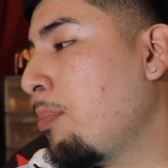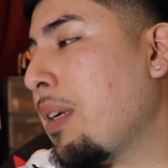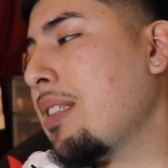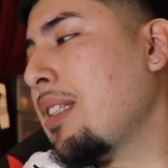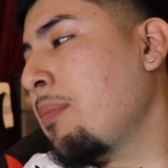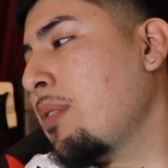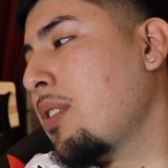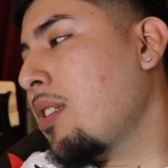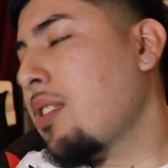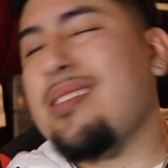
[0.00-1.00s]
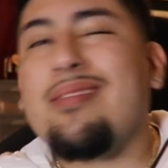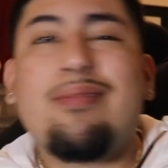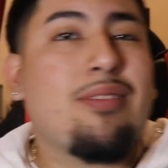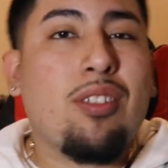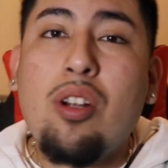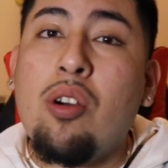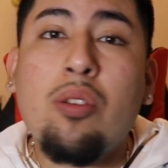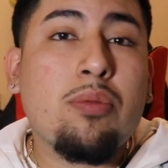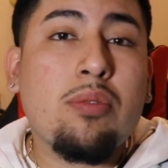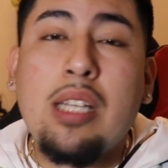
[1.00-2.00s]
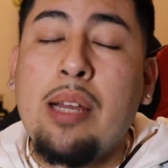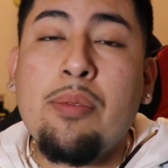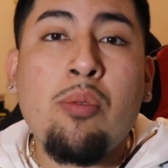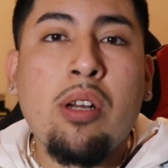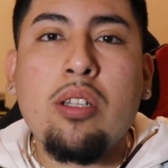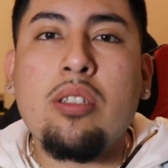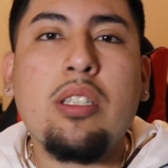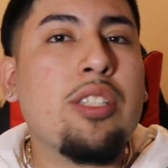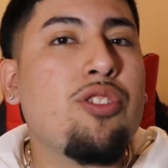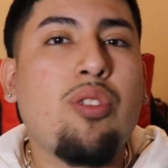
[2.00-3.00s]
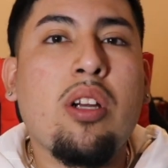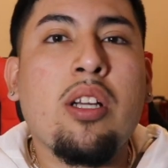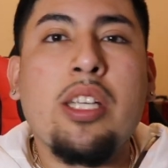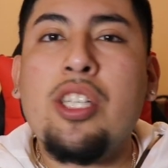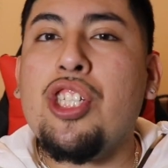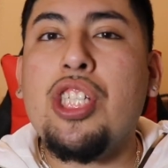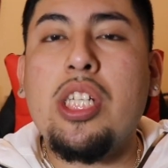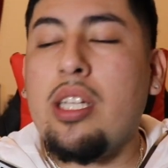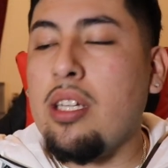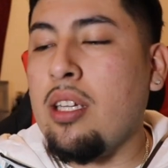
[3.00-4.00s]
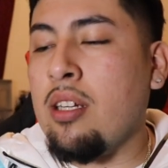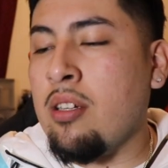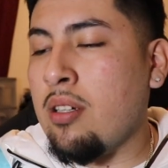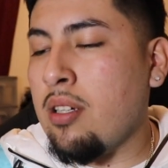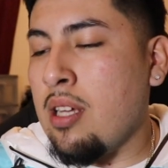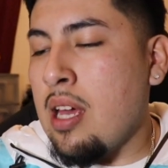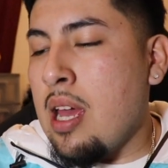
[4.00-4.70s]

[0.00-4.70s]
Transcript: Bedtime is just, you know, time you want to get drunk and shit, you know.